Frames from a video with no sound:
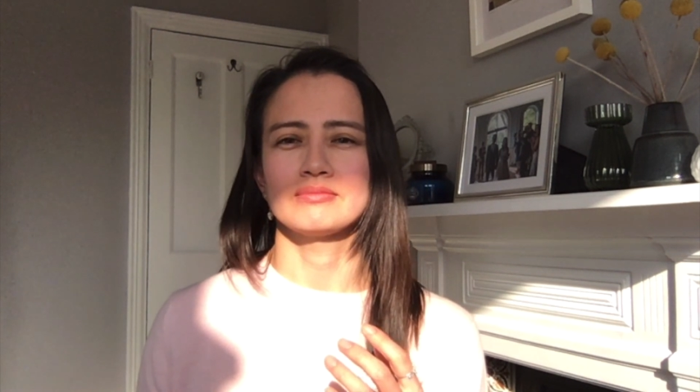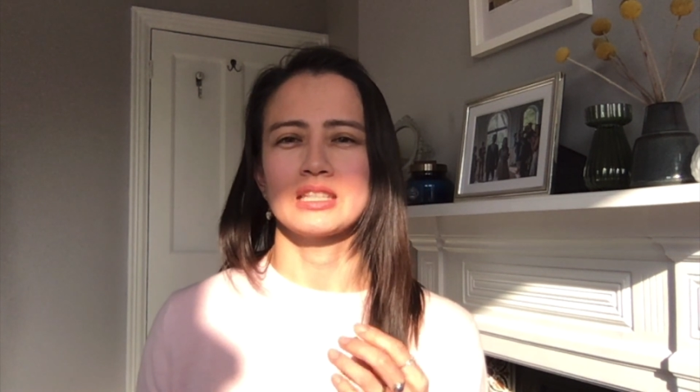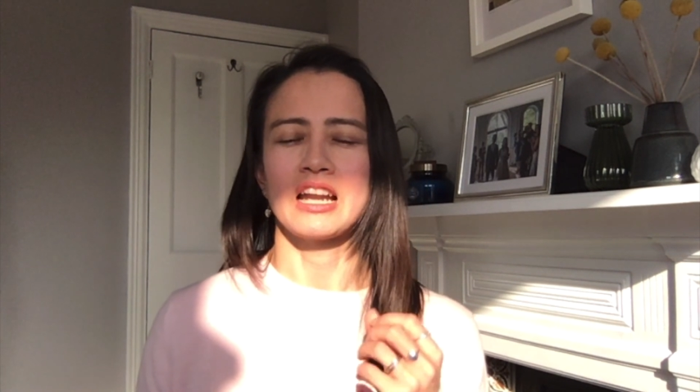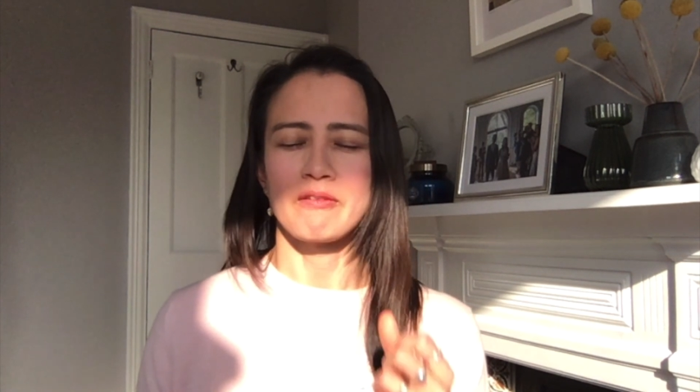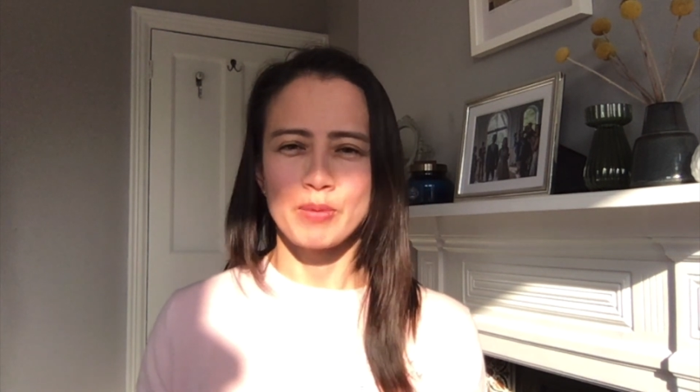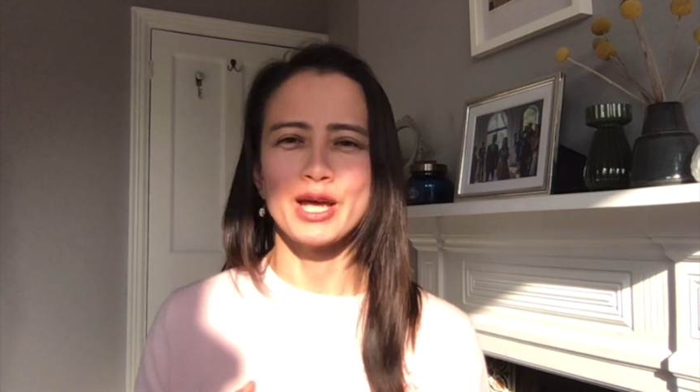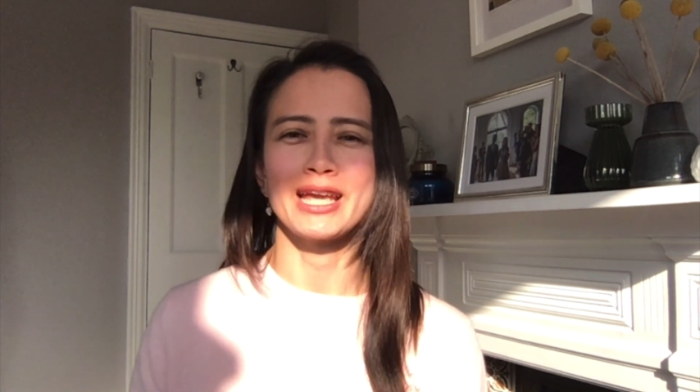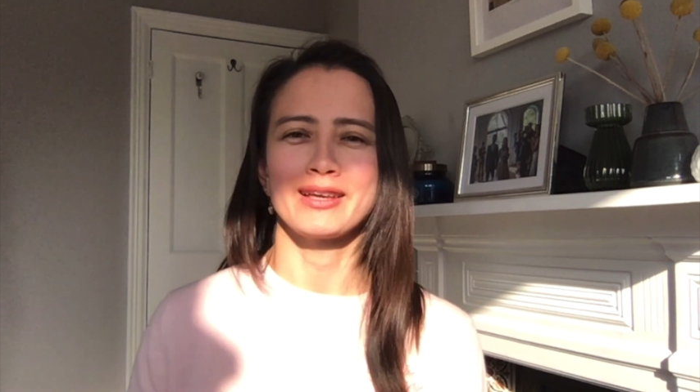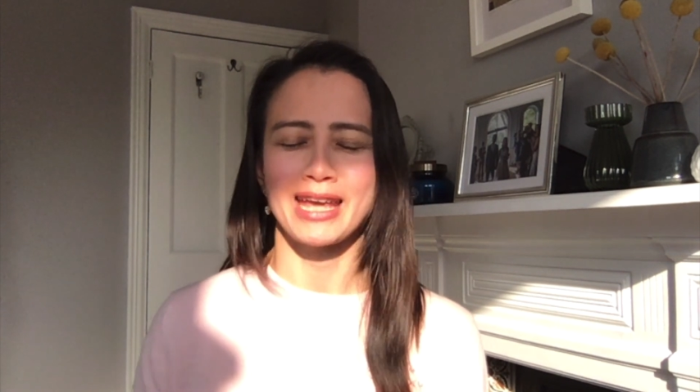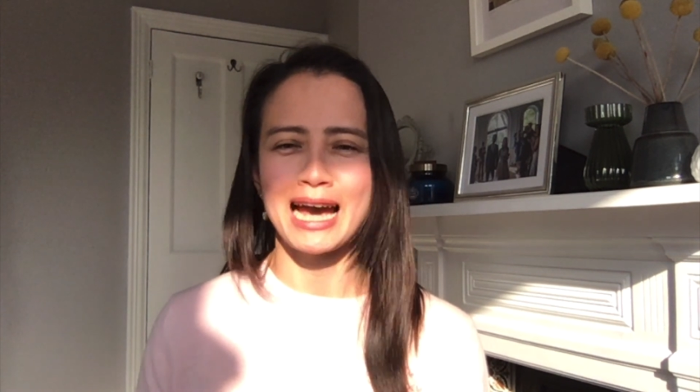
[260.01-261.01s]
kind of putting
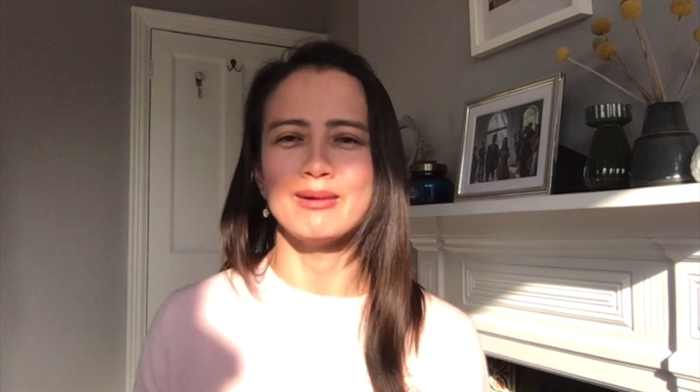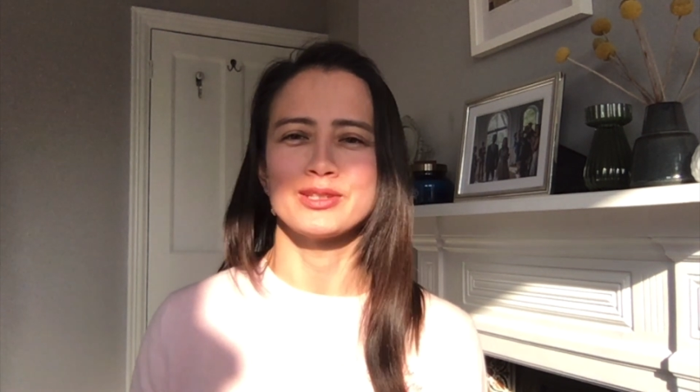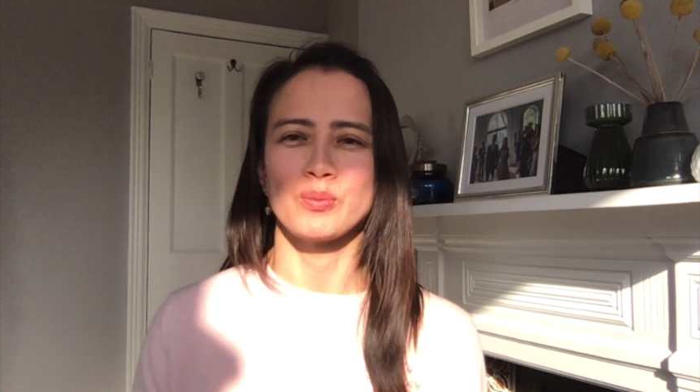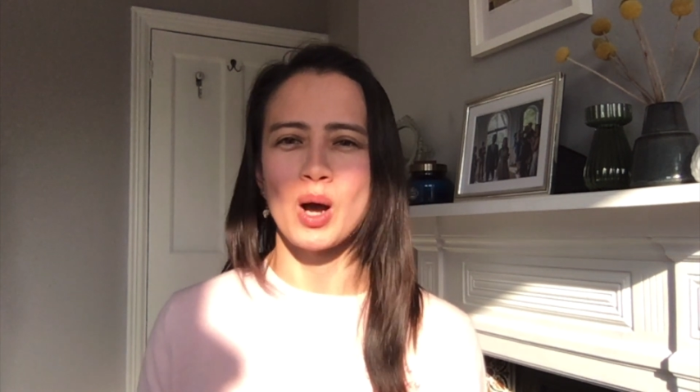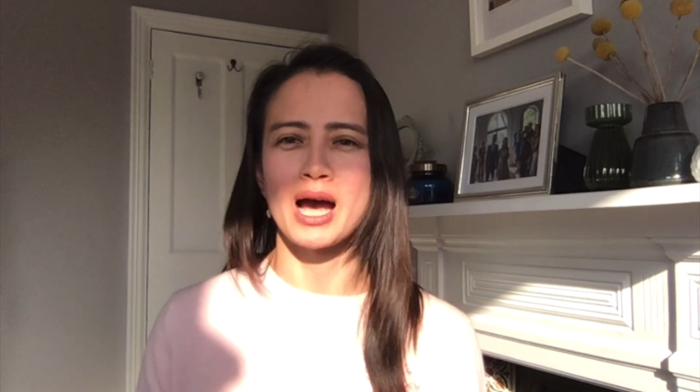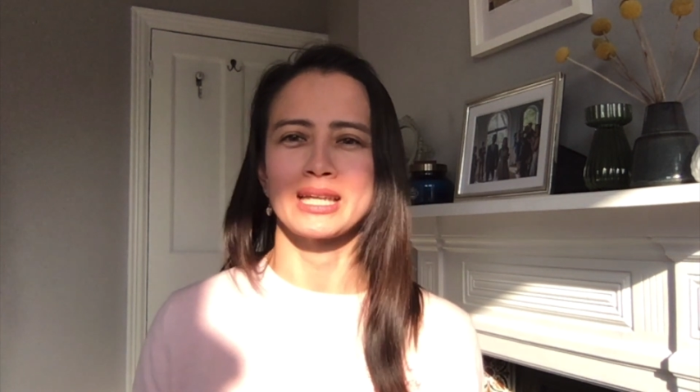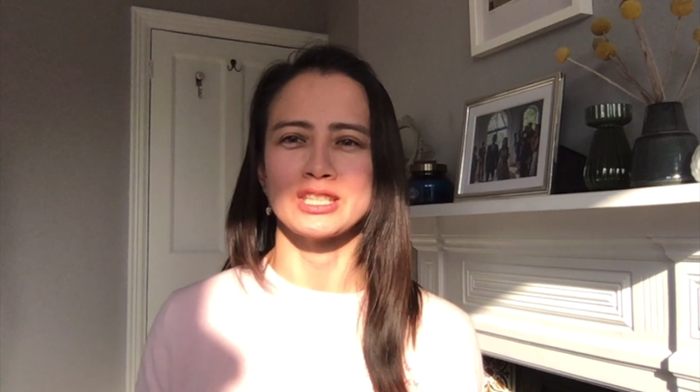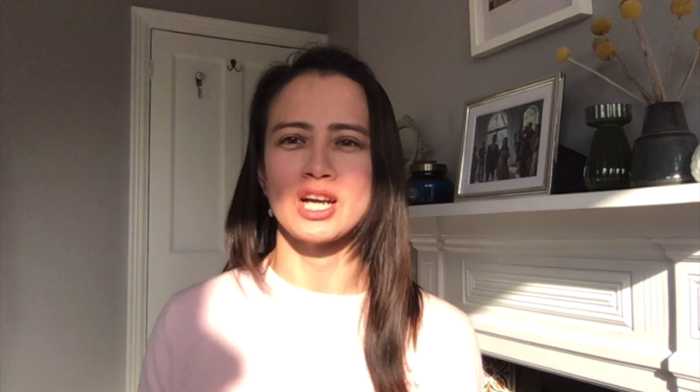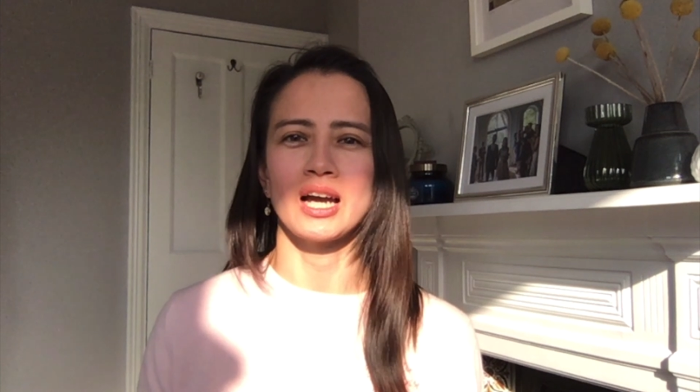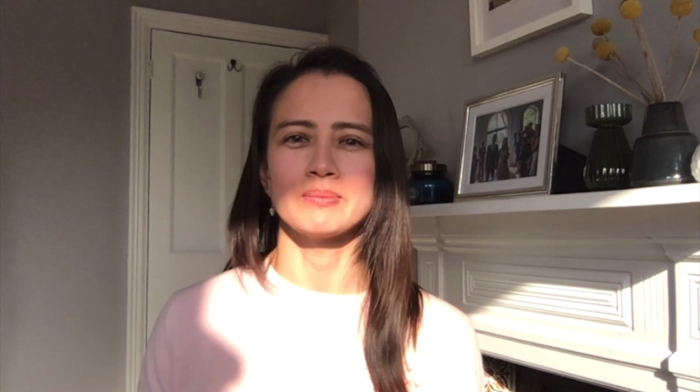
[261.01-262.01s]
in the hours and work and
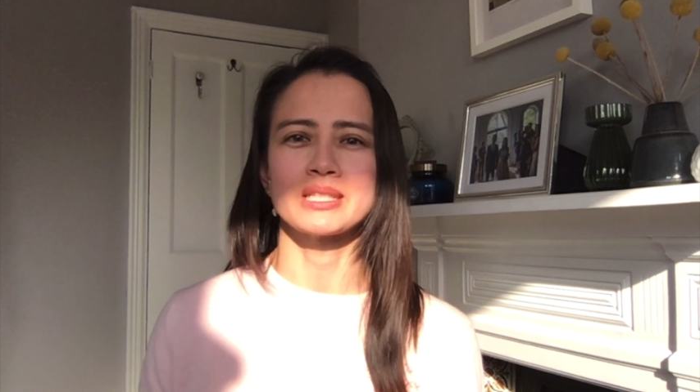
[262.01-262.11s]
time.